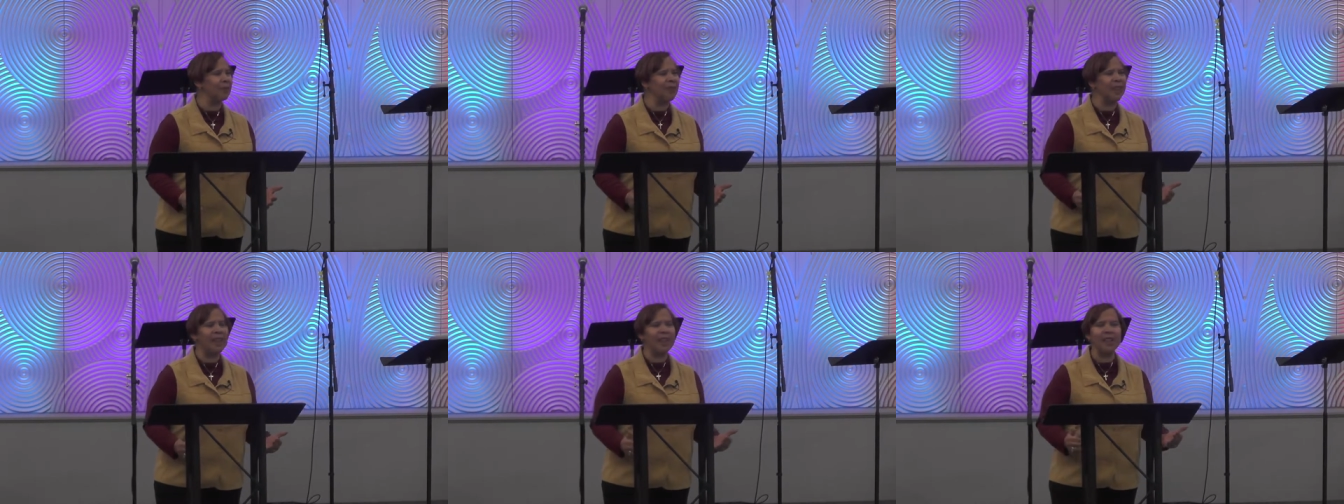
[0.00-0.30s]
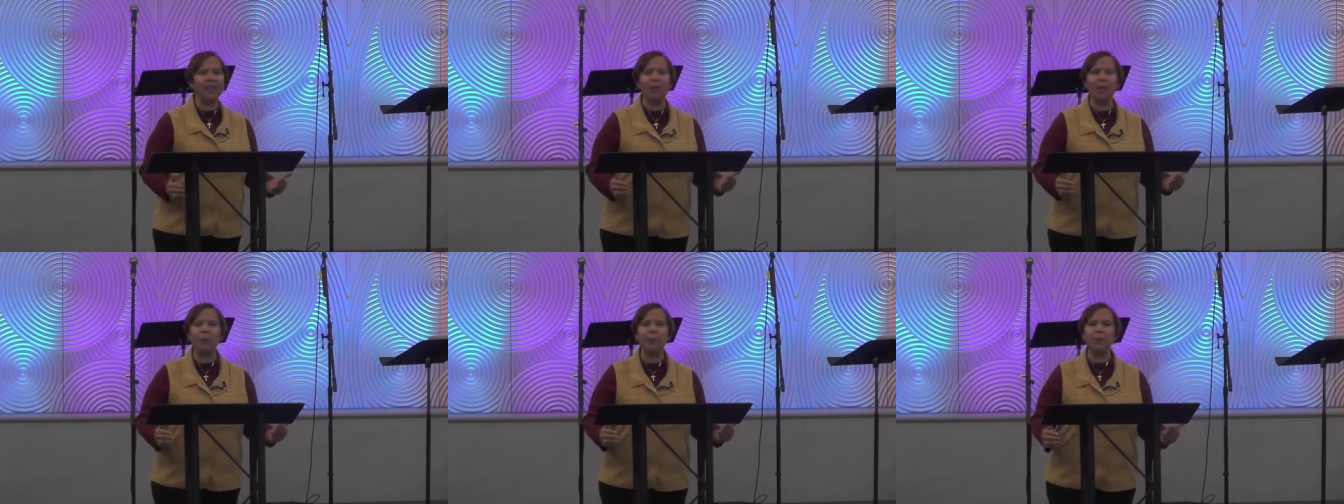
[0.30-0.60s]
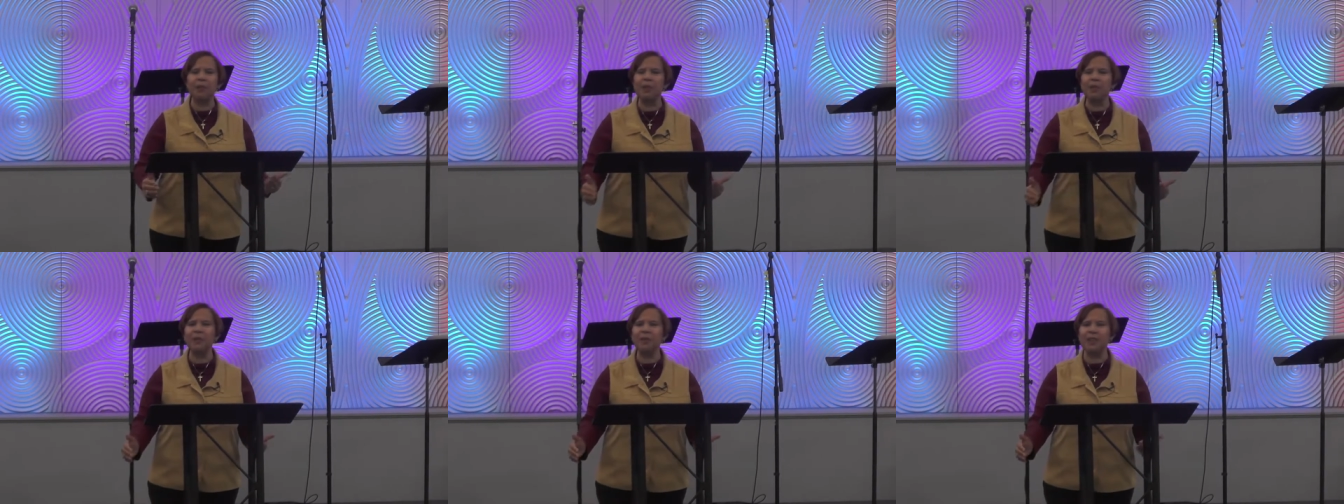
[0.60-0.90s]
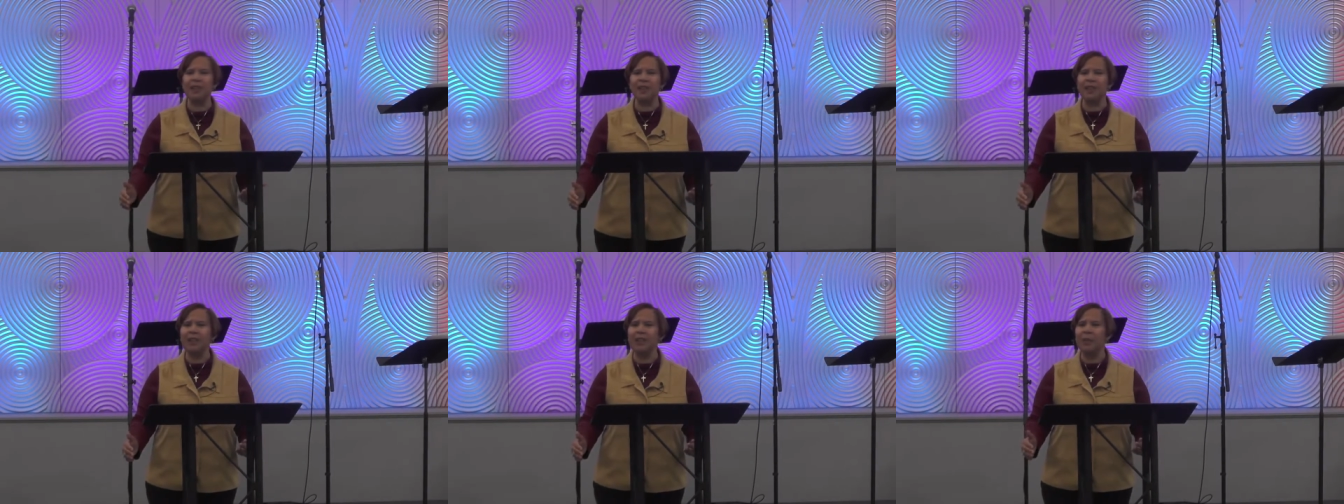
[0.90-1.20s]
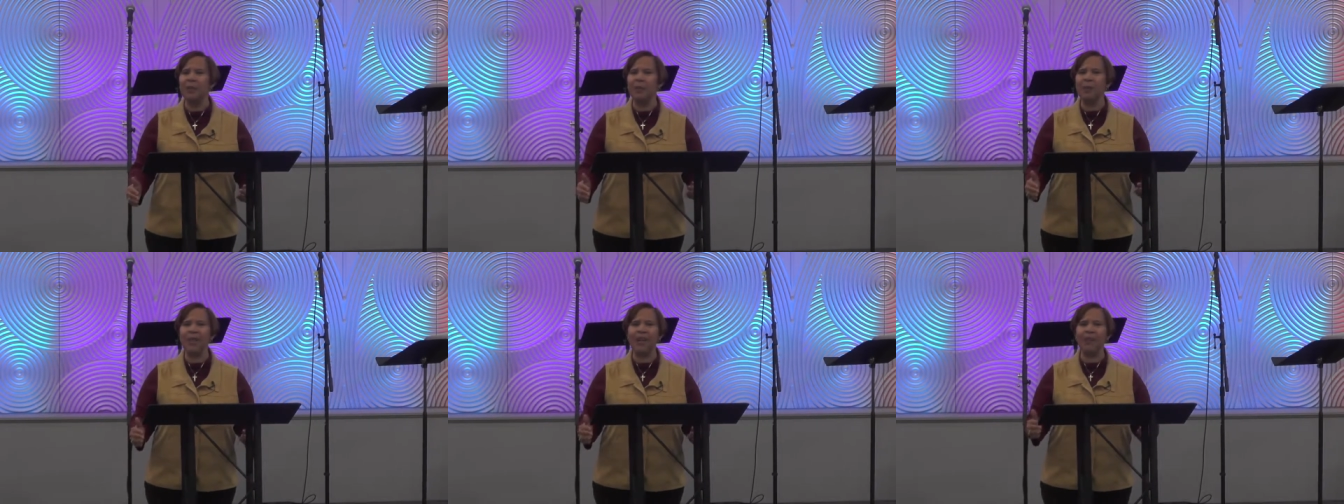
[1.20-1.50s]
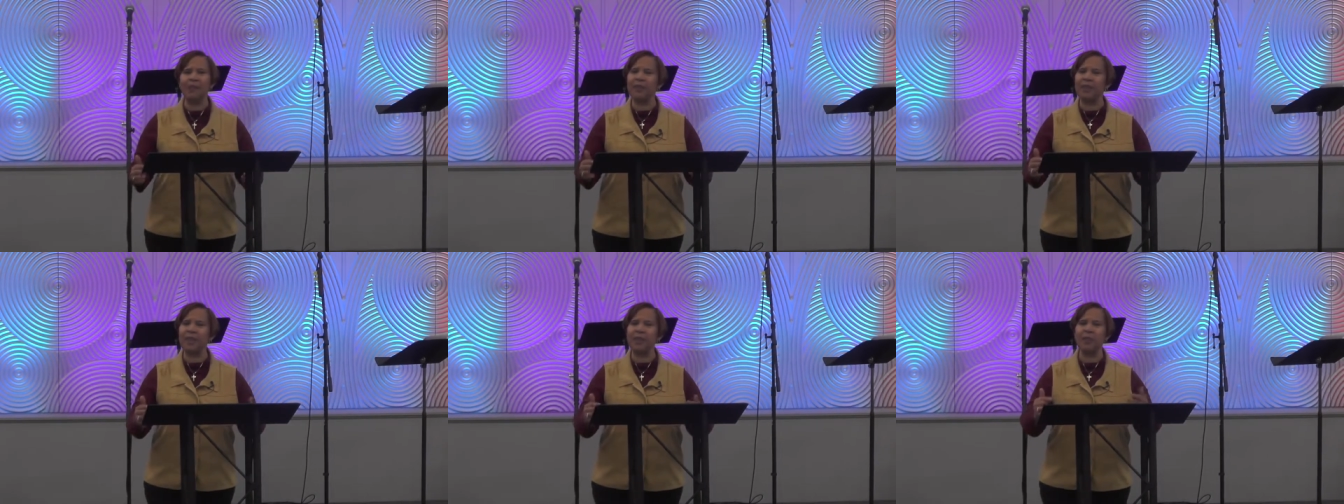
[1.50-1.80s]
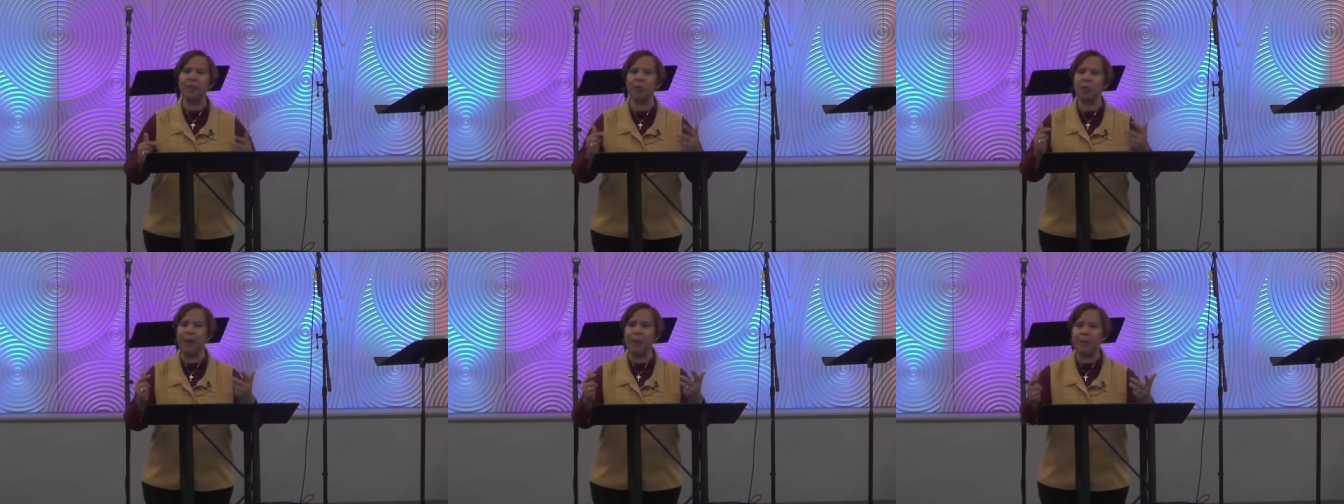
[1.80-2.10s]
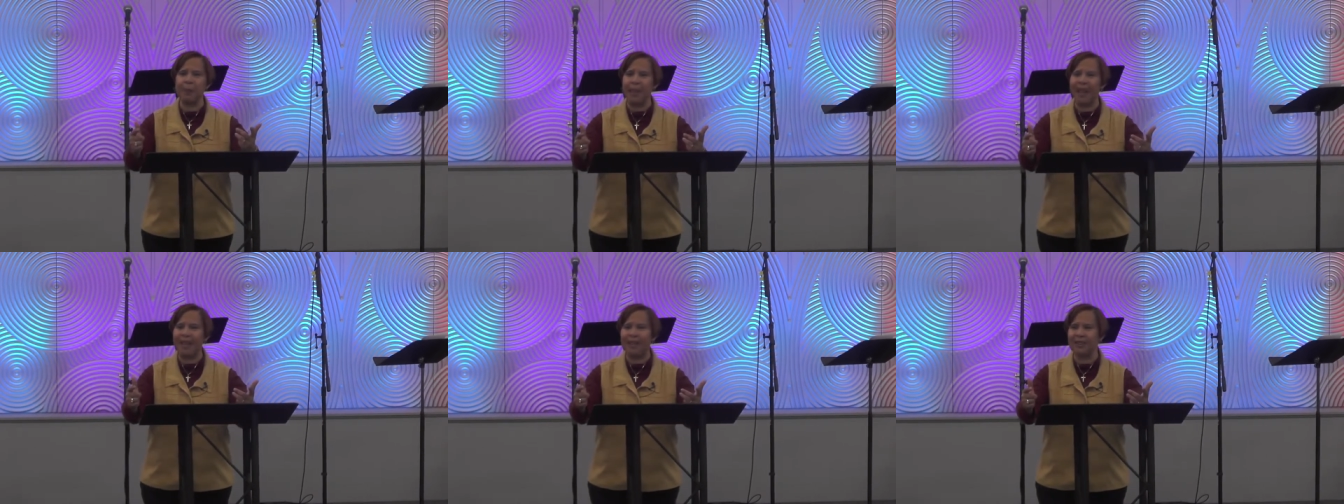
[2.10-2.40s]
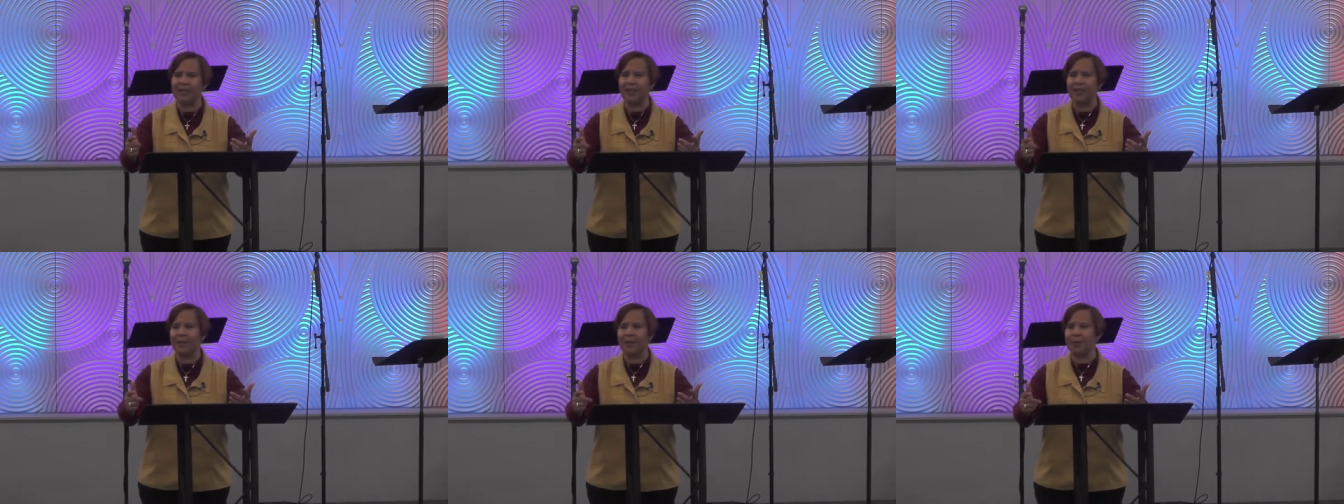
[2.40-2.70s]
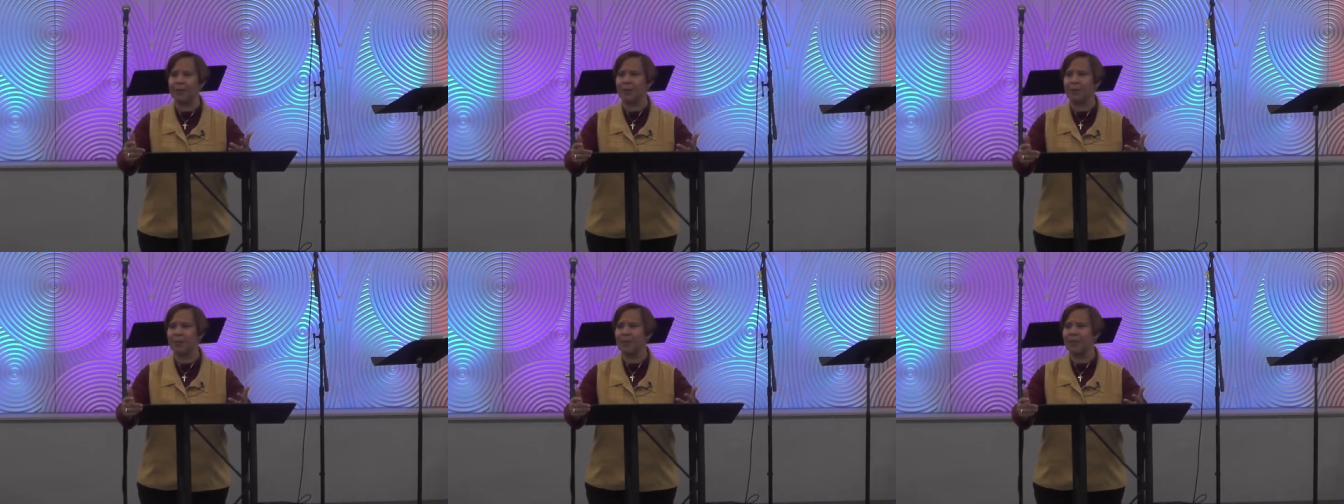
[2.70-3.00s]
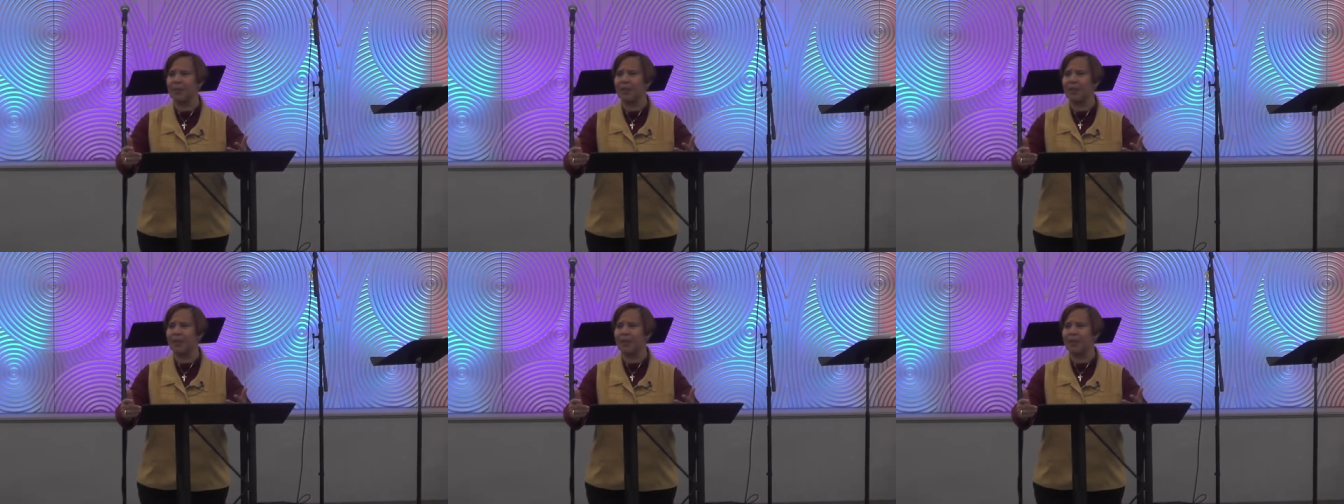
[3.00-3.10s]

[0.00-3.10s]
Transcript: We can't abuse it. We have to give it right back to Him